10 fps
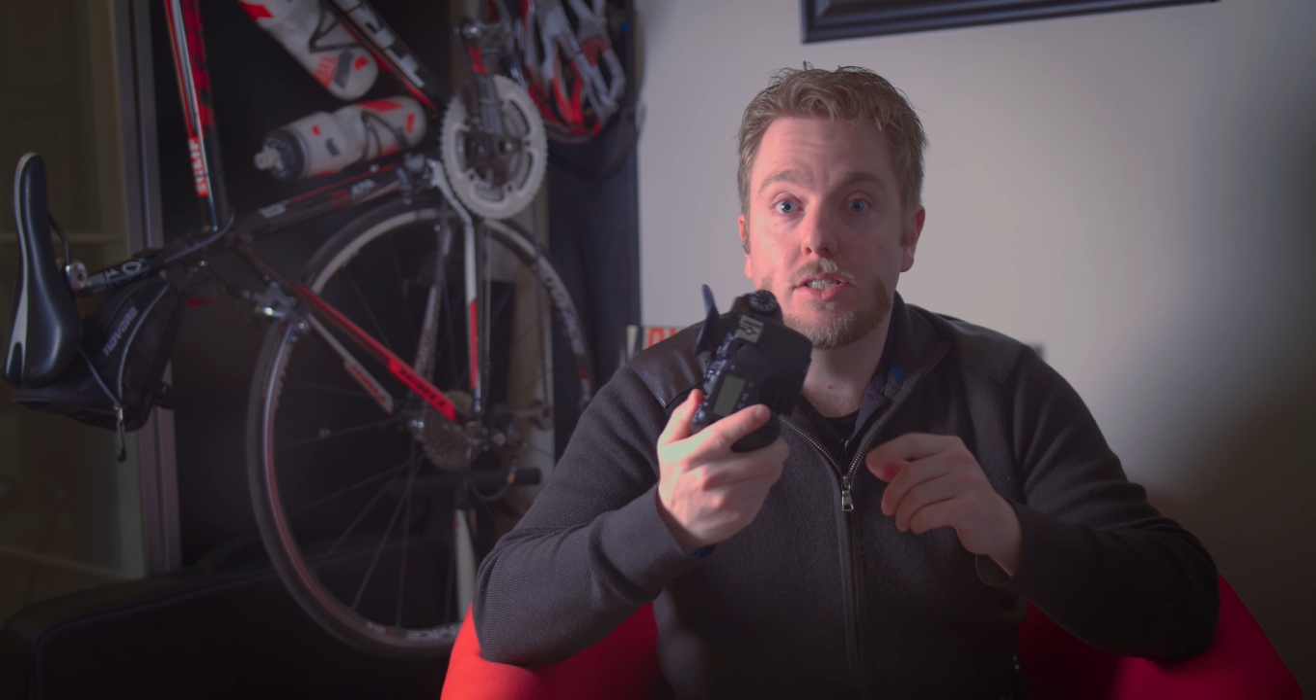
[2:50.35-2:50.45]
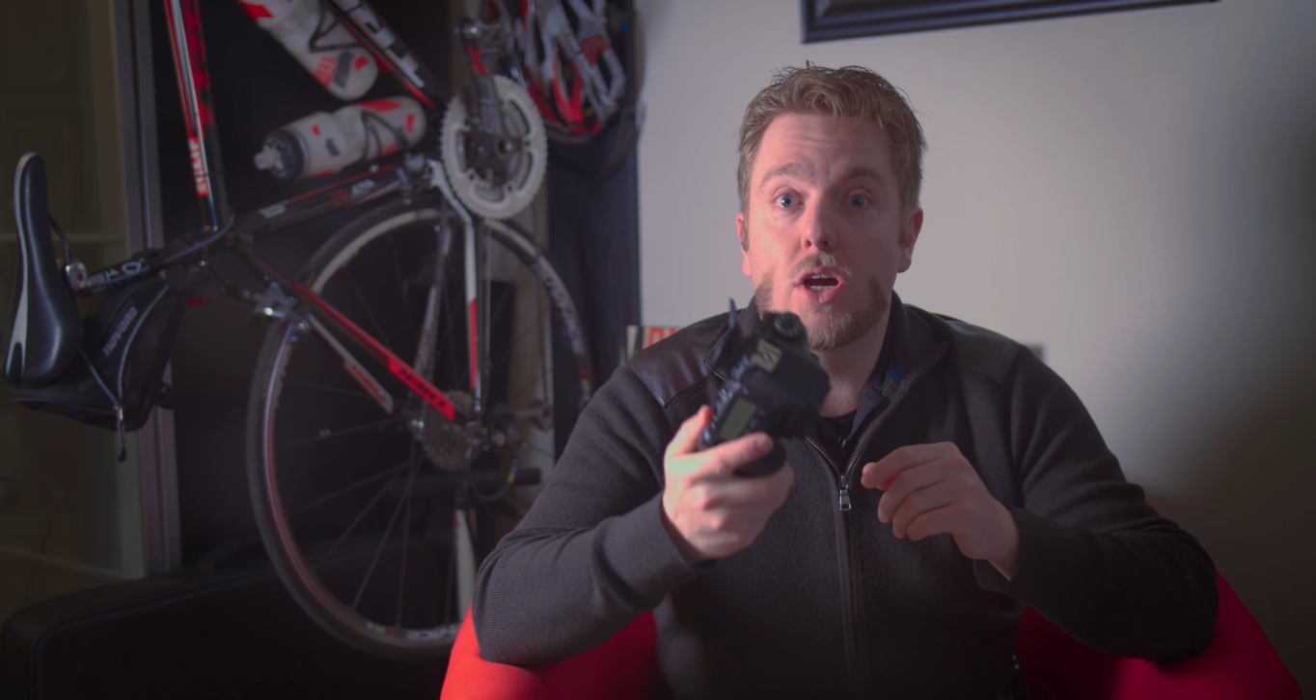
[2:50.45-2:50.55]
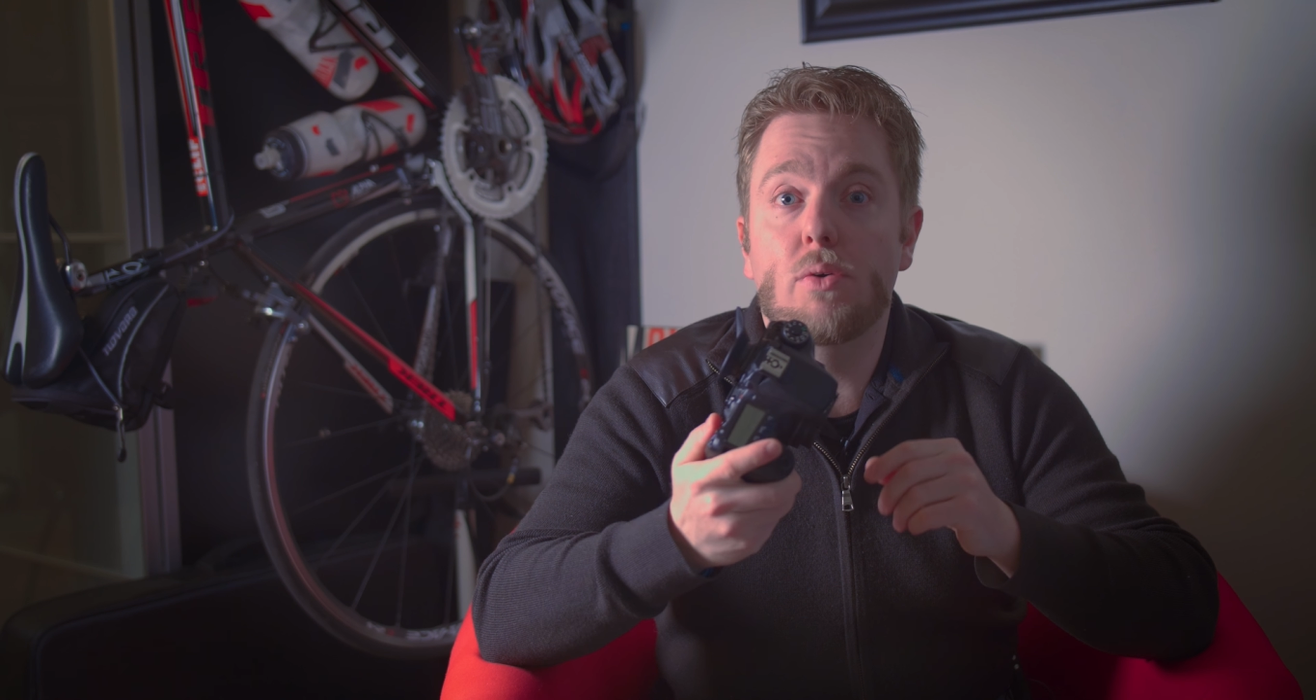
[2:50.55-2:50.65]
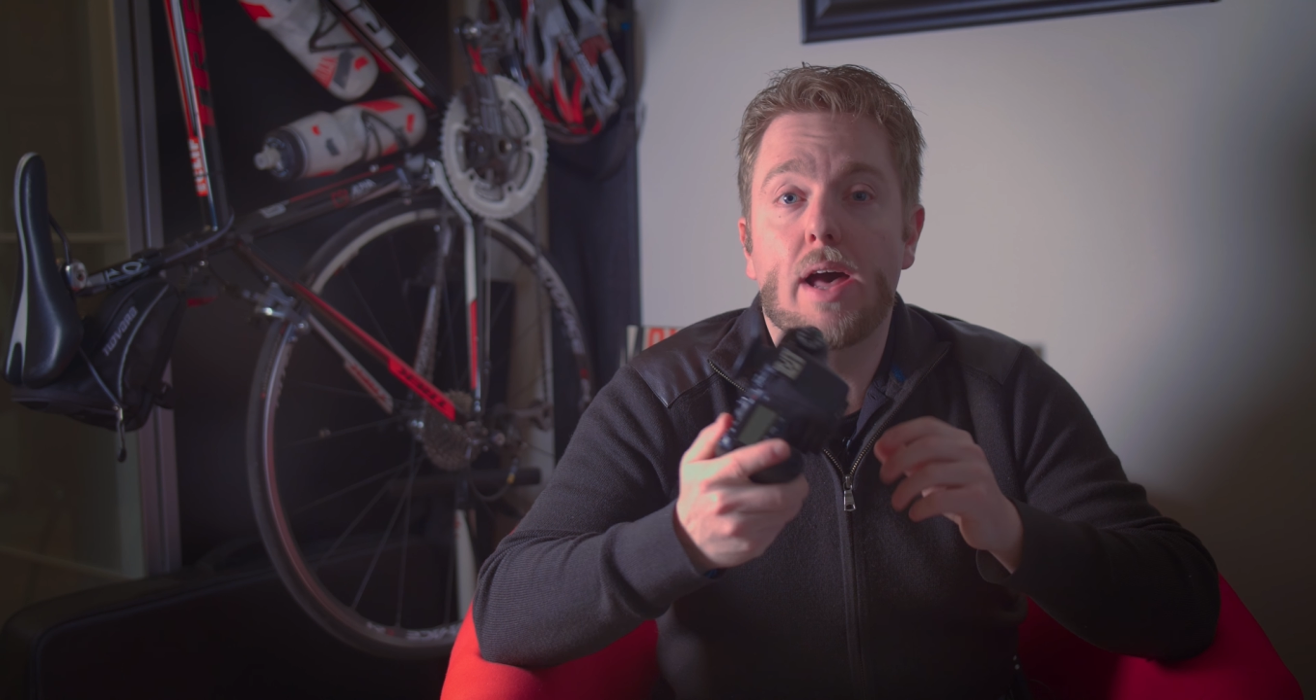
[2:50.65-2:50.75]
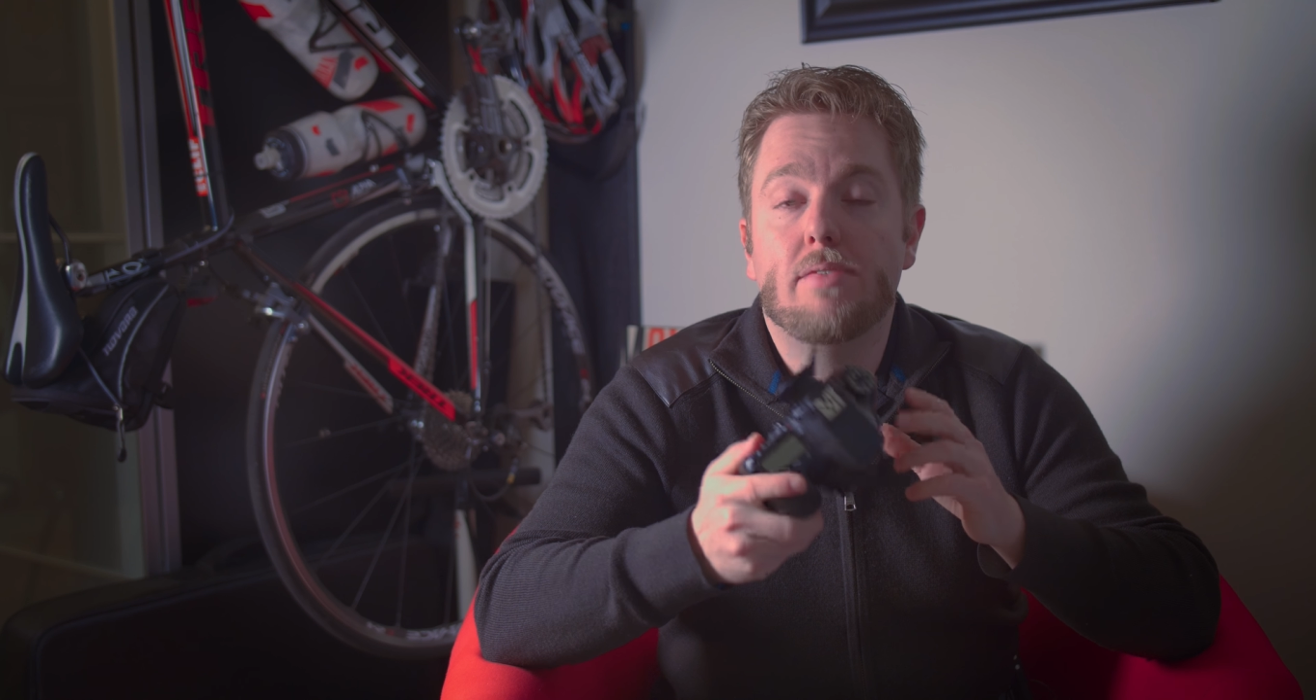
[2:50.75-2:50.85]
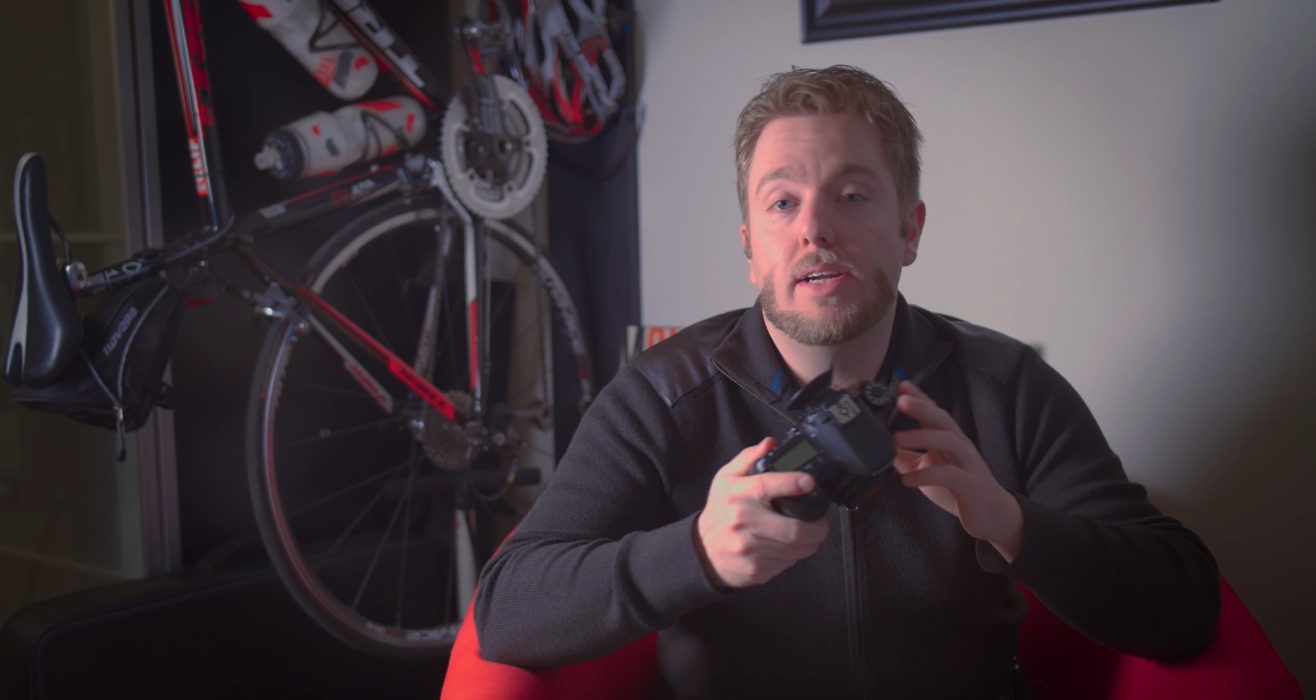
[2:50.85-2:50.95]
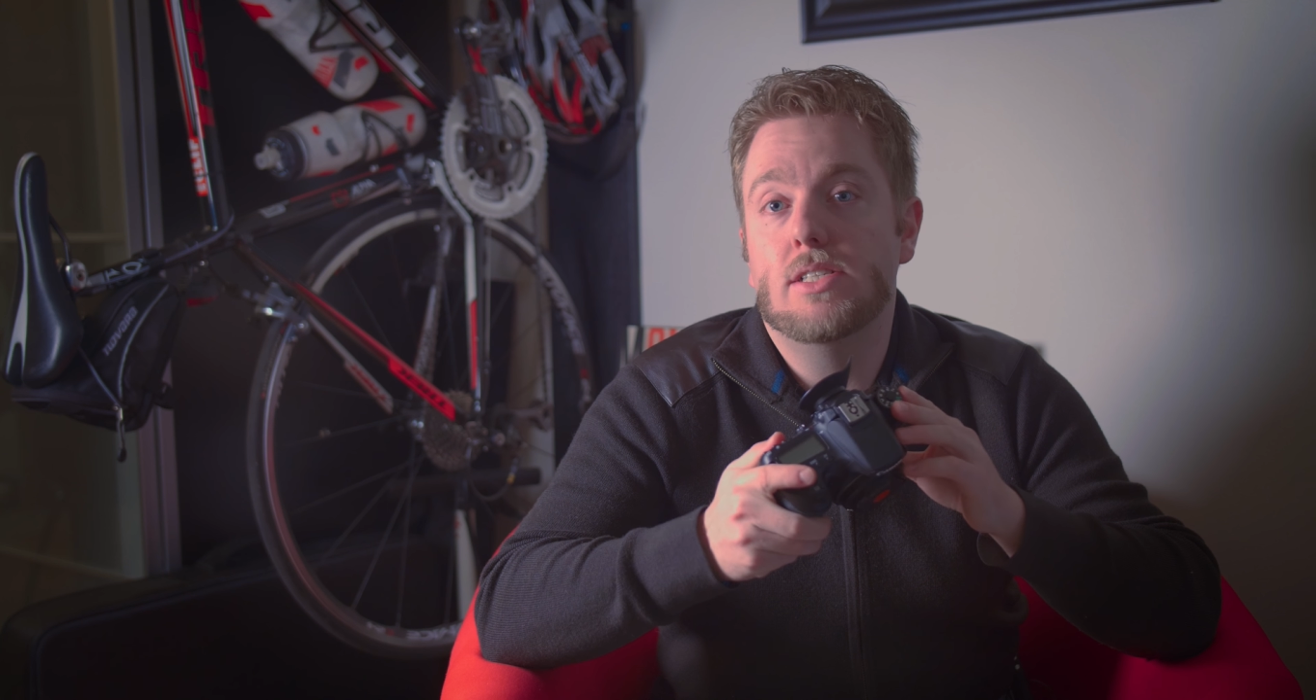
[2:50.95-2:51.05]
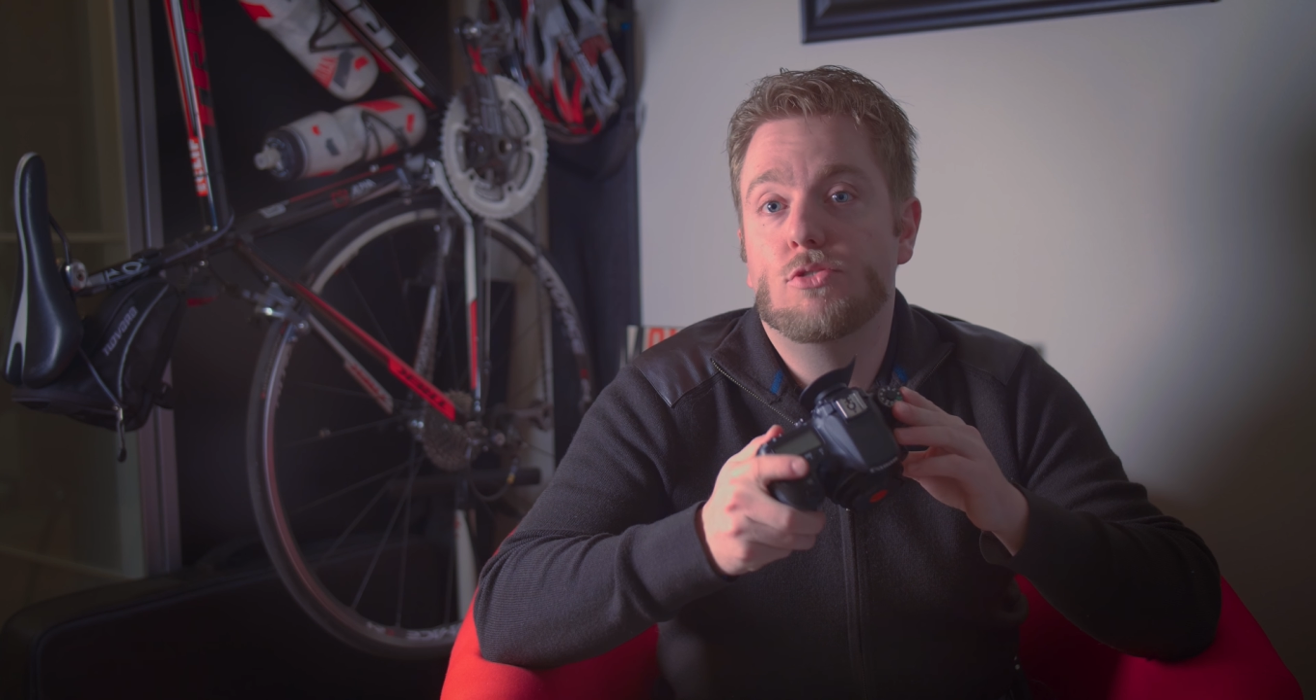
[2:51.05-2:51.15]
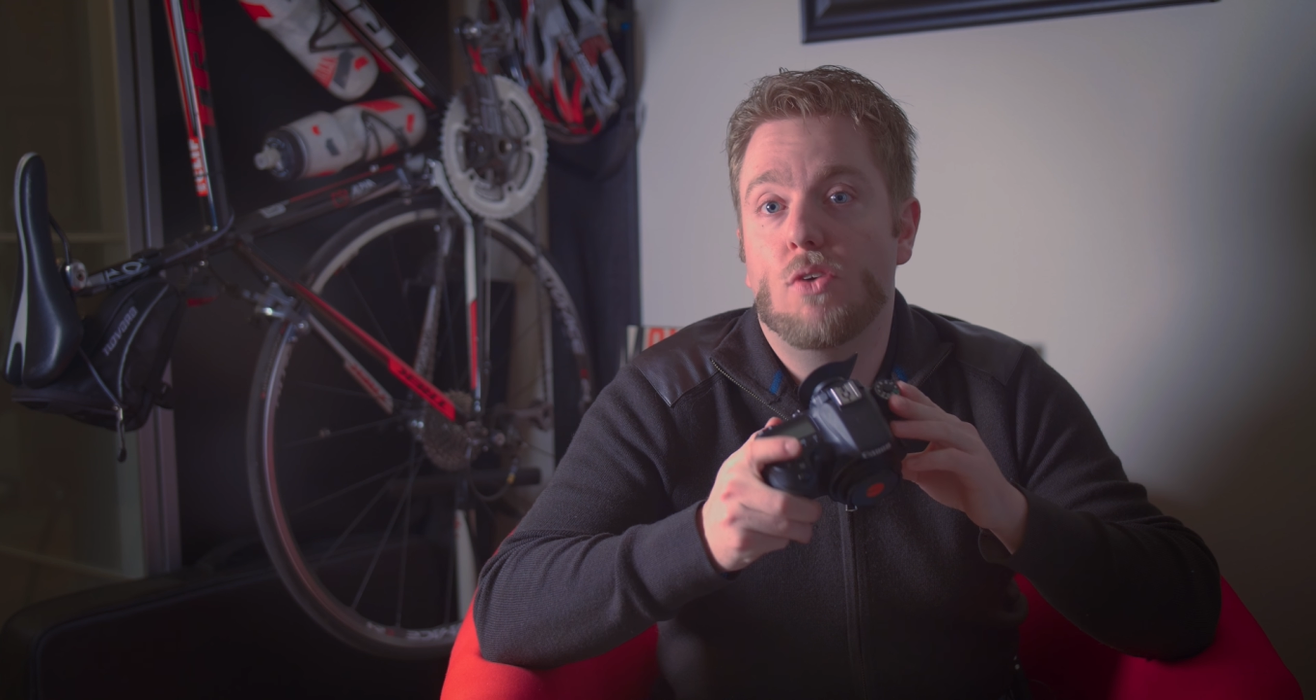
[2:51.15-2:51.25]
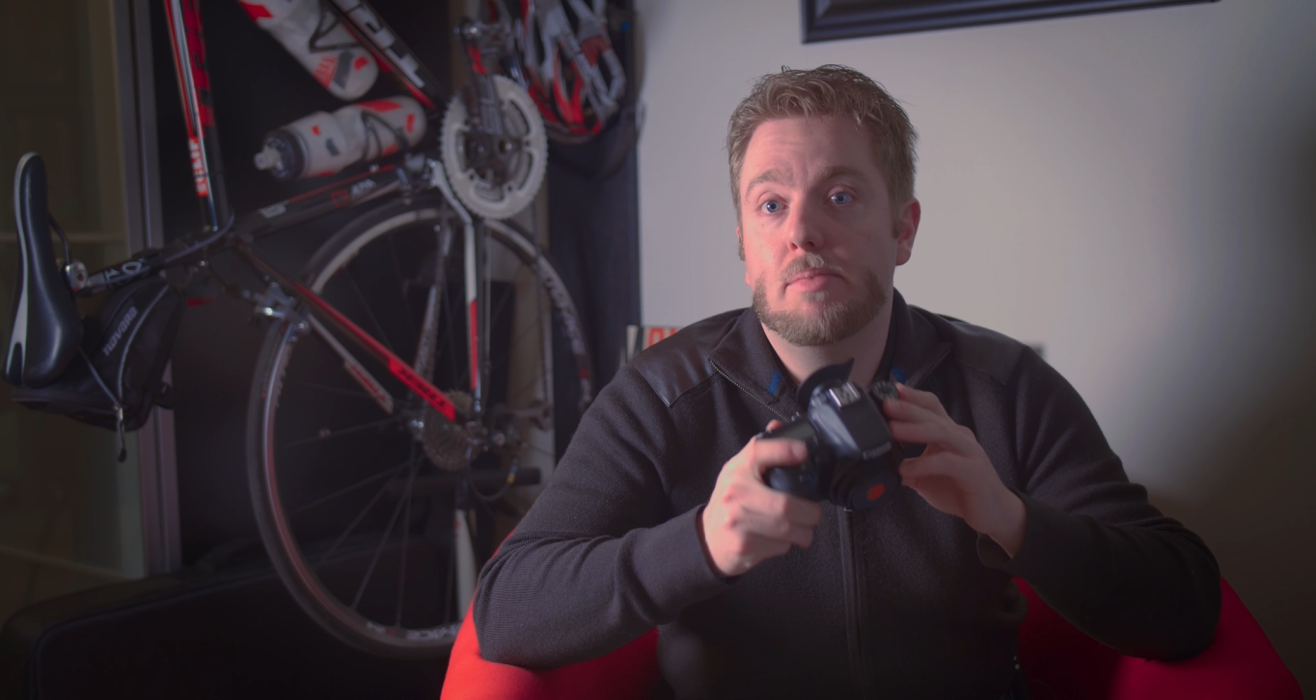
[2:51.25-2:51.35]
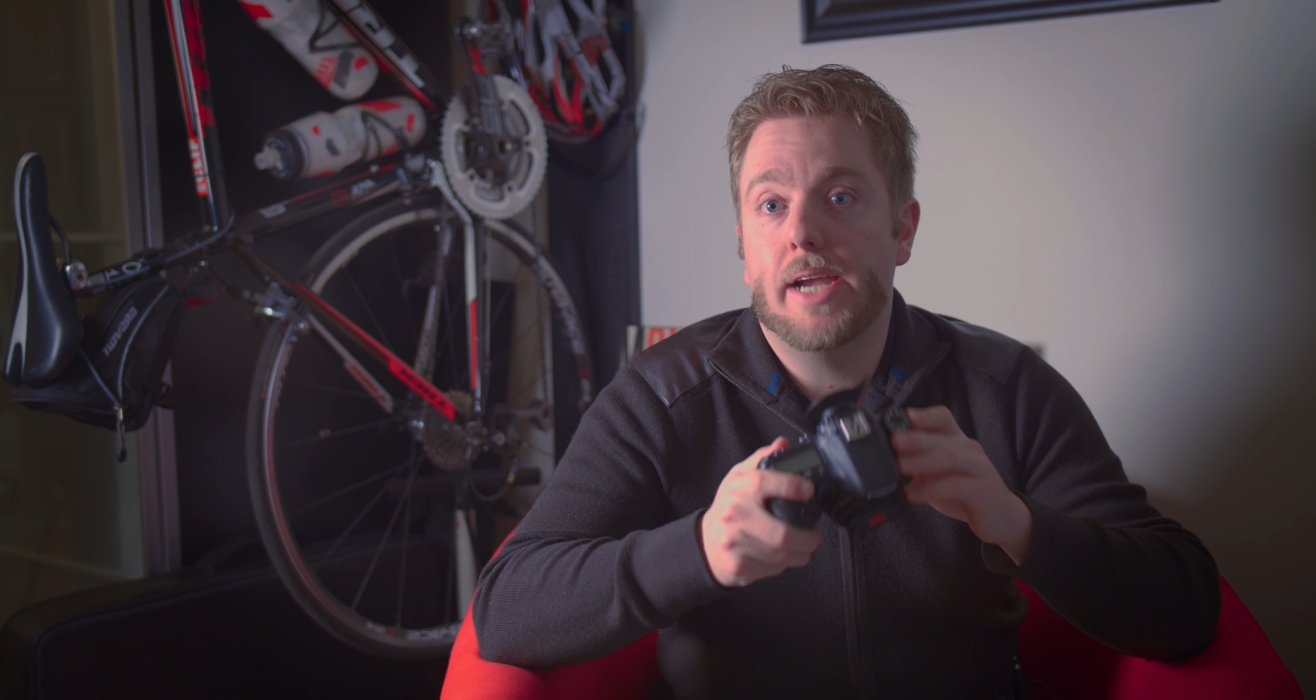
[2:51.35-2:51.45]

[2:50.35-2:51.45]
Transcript: no evidence from